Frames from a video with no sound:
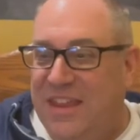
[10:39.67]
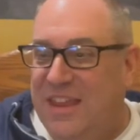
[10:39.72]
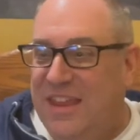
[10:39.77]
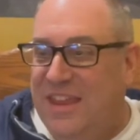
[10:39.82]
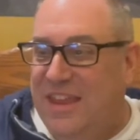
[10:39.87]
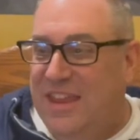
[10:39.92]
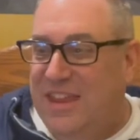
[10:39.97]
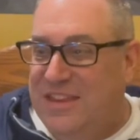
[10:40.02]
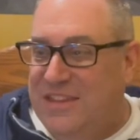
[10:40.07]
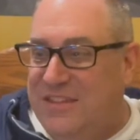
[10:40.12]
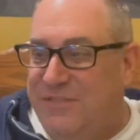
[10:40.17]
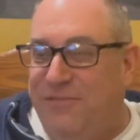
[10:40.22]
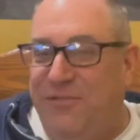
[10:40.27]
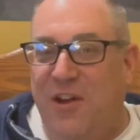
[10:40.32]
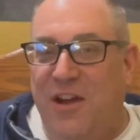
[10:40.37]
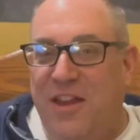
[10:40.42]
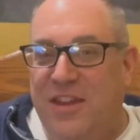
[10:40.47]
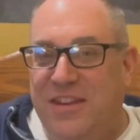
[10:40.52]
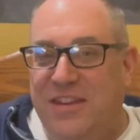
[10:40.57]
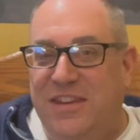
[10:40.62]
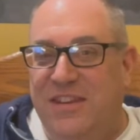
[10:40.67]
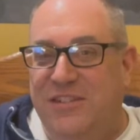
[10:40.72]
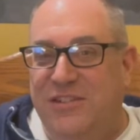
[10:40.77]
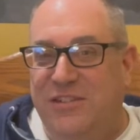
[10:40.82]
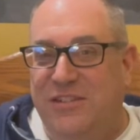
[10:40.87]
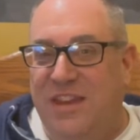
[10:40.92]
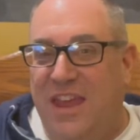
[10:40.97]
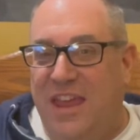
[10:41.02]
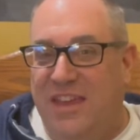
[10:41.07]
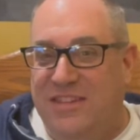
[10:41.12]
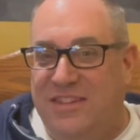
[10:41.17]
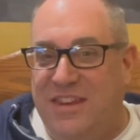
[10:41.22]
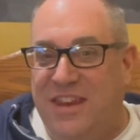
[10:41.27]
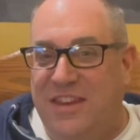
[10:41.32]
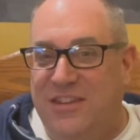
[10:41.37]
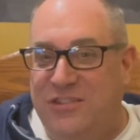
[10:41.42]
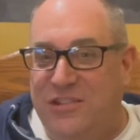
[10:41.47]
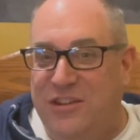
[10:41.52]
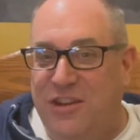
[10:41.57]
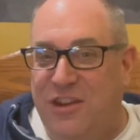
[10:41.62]
it's fun to, as an
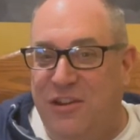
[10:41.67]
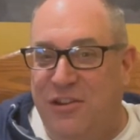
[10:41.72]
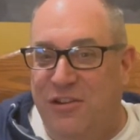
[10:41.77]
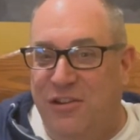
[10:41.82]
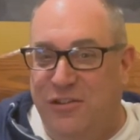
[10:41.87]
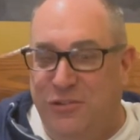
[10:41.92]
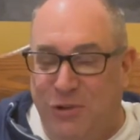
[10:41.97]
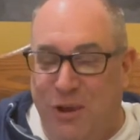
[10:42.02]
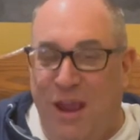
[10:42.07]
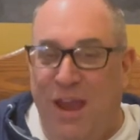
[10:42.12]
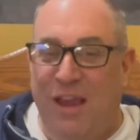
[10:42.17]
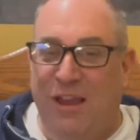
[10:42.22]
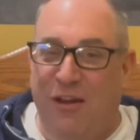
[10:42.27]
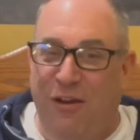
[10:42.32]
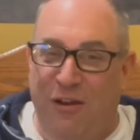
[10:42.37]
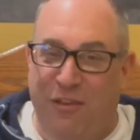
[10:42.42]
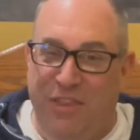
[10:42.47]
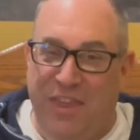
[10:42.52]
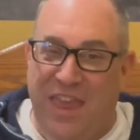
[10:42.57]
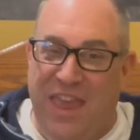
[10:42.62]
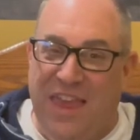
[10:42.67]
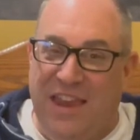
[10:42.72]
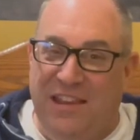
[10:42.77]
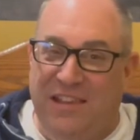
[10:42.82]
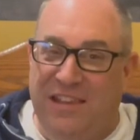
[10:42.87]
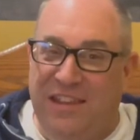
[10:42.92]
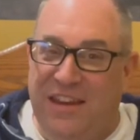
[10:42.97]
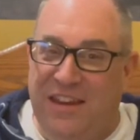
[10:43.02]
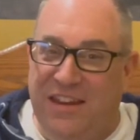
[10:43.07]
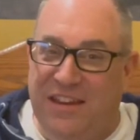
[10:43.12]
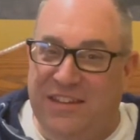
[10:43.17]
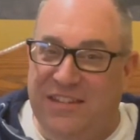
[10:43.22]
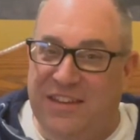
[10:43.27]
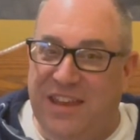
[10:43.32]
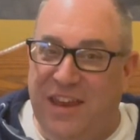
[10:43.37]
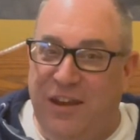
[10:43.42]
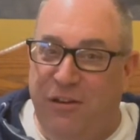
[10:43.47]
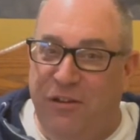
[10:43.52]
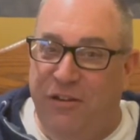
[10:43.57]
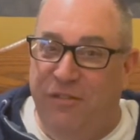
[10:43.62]
engineer, to track all the analytics
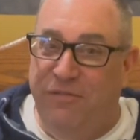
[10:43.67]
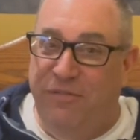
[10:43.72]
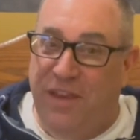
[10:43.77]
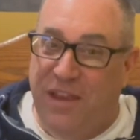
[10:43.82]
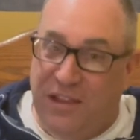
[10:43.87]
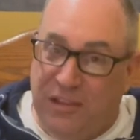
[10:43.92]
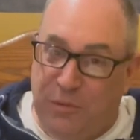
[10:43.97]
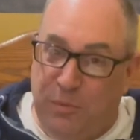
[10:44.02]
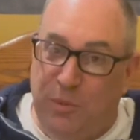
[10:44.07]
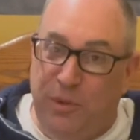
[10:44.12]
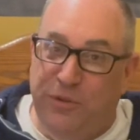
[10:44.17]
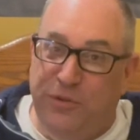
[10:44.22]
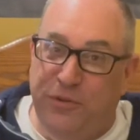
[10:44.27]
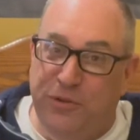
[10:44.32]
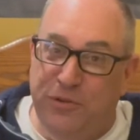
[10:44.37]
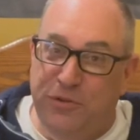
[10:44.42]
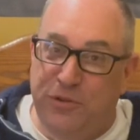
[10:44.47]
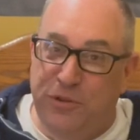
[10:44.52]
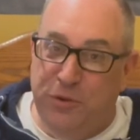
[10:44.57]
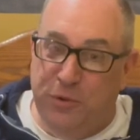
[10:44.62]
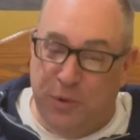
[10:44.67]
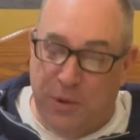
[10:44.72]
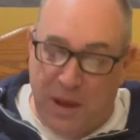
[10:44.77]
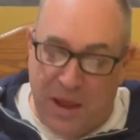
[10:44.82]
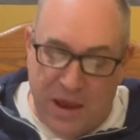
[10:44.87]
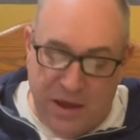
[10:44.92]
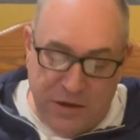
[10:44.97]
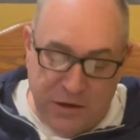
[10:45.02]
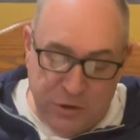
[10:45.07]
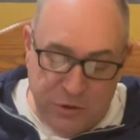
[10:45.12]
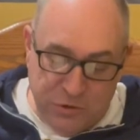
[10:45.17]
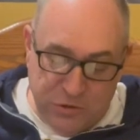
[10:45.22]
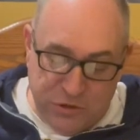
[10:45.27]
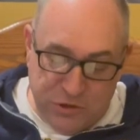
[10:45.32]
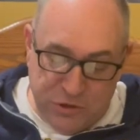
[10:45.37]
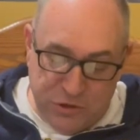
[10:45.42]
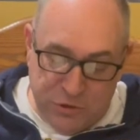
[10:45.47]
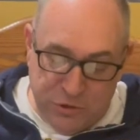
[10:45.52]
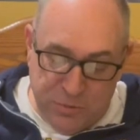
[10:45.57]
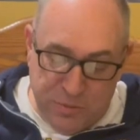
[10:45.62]
that are available to you on
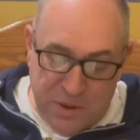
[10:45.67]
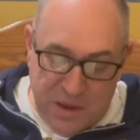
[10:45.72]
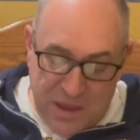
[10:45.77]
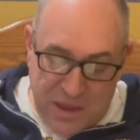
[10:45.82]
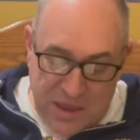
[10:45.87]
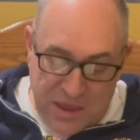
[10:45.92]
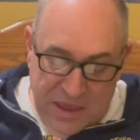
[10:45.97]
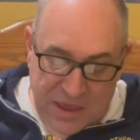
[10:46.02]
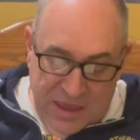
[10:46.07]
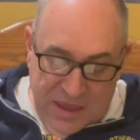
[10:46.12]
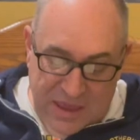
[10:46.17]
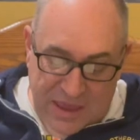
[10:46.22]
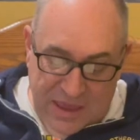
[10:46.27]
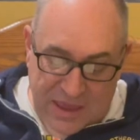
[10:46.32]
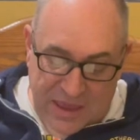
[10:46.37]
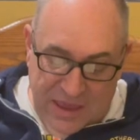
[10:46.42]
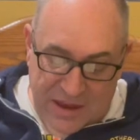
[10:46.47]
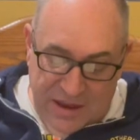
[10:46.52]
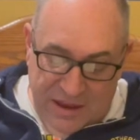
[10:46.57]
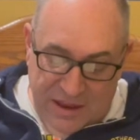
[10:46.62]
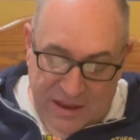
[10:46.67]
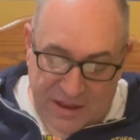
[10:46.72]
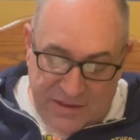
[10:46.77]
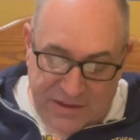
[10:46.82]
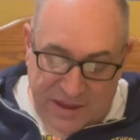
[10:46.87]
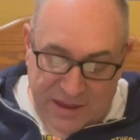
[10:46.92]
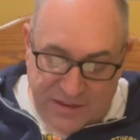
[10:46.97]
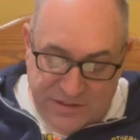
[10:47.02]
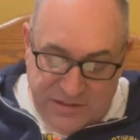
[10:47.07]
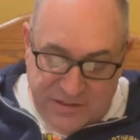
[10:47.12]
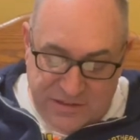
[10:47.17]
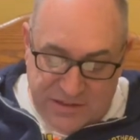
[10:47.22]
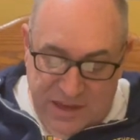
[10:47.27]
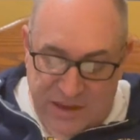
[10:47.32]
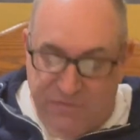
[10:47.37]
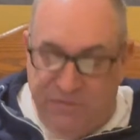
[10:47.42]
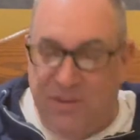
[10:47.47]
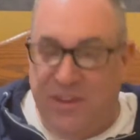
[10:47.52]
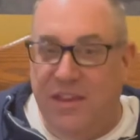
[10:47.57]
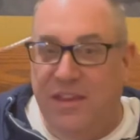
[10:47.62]
YouTube. And I'll just
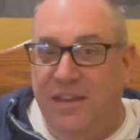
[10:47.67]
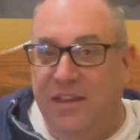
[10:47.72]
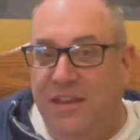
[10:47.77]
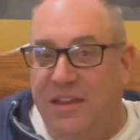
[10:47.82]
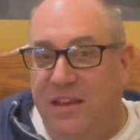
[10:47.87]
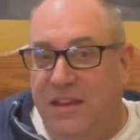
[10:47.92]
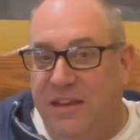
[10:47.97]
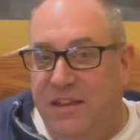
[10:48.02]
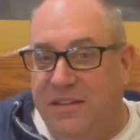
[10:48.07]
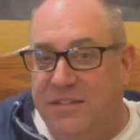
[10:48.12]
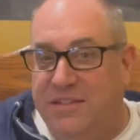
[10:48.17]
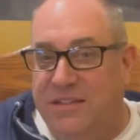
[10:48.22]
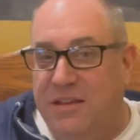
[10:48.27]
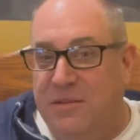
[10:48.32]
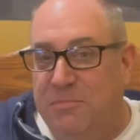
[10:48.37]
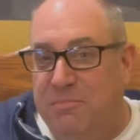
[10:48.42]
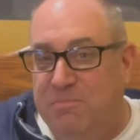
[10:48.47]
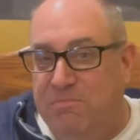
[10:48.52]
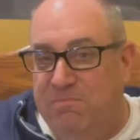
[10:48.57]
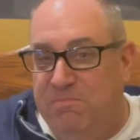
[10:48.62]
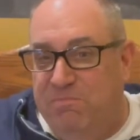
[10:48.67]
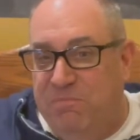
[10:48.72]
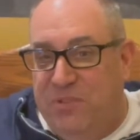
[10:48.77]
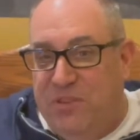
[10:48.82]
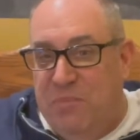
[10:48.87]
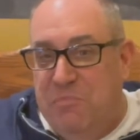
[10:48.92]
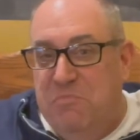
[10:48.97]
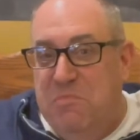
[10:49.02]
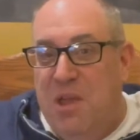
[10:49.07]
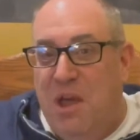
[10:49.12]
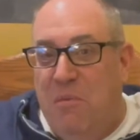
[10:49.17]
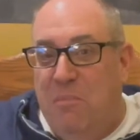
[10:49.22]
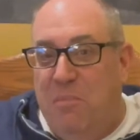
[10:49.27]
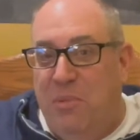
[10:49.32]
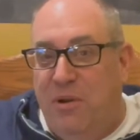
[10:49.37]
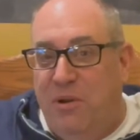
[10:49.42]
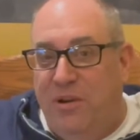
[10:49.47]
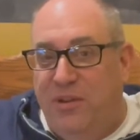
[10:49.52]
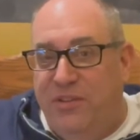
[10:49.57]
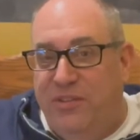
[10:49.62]
give you some
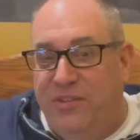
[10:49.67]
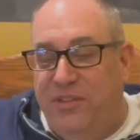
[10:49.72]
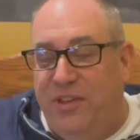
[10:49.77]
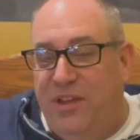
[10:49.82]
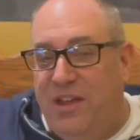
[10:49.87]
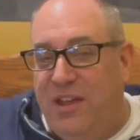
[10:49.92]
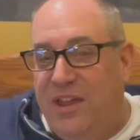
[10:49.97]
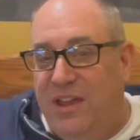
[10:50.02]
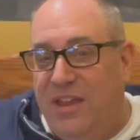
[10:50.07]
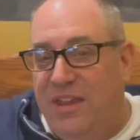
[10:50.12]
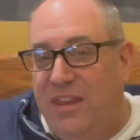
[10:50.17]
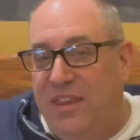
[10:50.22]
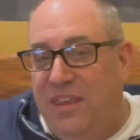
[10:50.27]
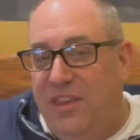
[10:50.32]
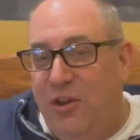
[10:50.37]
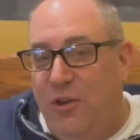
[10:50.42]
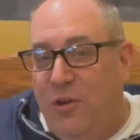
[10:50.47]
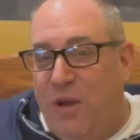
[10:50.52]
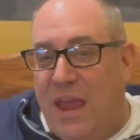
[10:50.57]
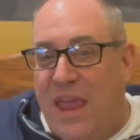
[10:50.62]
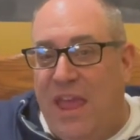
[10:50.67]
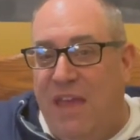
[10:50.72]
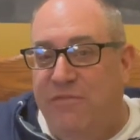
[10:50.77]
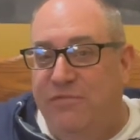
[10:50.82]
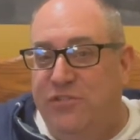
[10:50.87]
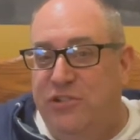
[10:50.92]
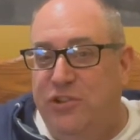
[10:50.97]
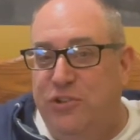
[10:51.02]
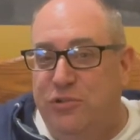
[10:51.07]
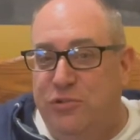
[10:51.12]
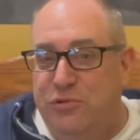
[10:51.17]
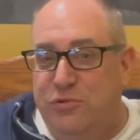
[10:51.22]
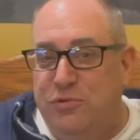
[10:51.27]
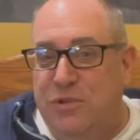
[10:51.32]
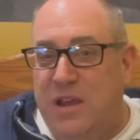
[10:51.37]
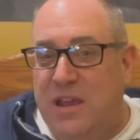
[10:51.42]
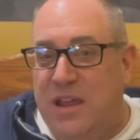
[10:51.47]
numbers. You know, I have two